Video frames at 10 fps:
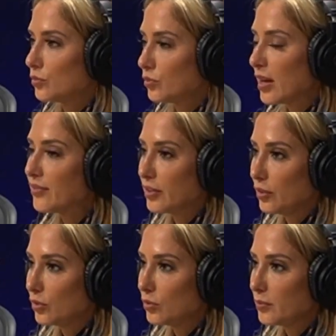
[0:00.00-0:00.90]

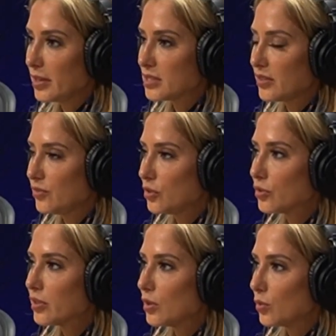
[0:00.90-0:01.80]
revenue, because if
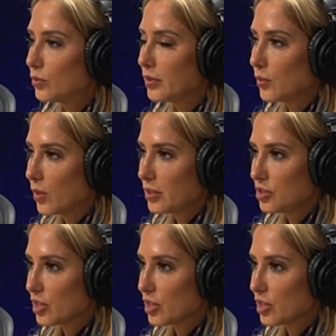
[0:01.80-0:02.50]
you're the only one